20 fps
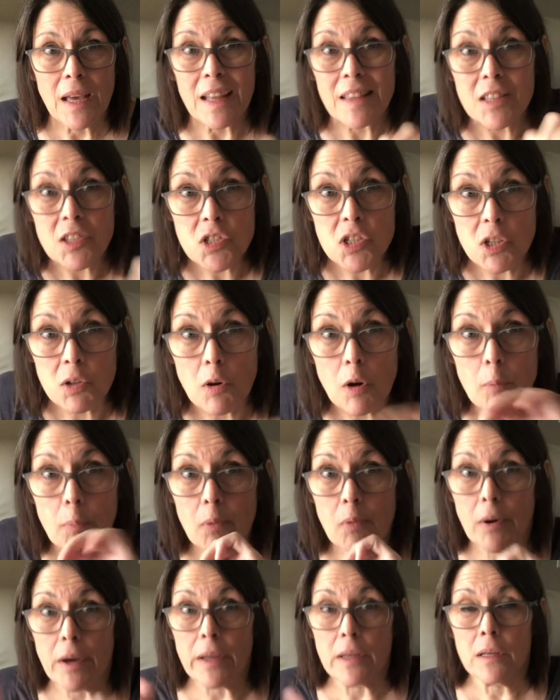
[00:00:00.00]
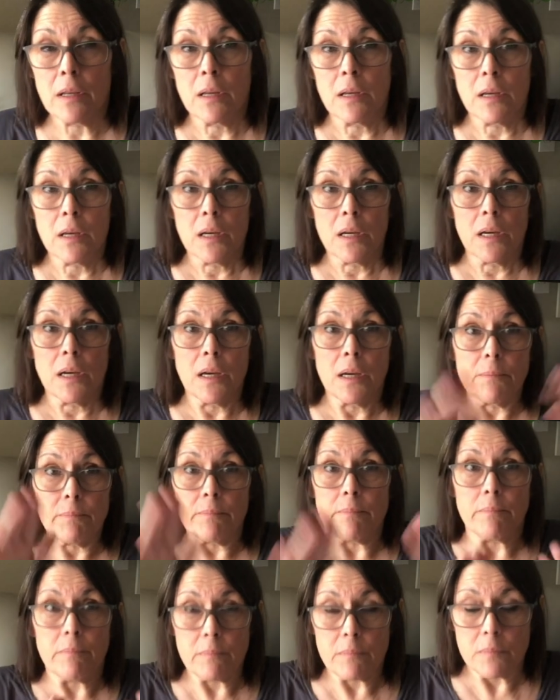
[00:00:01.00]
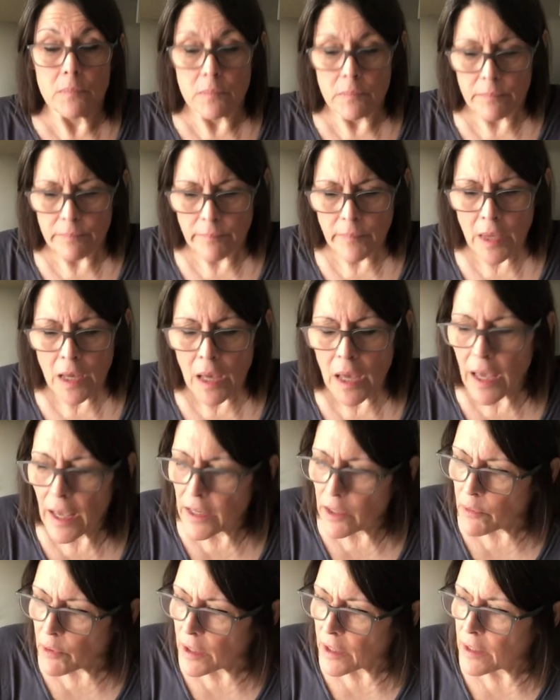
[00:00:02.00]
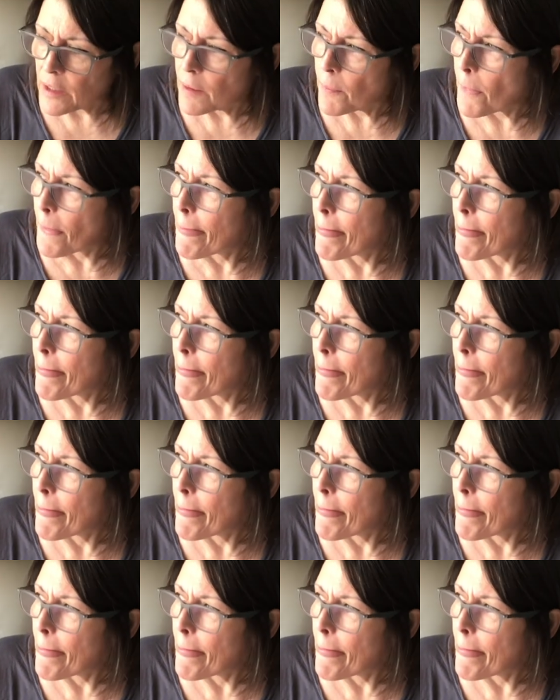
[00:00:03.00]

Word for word: at the zero point. Uh, mm, anyway,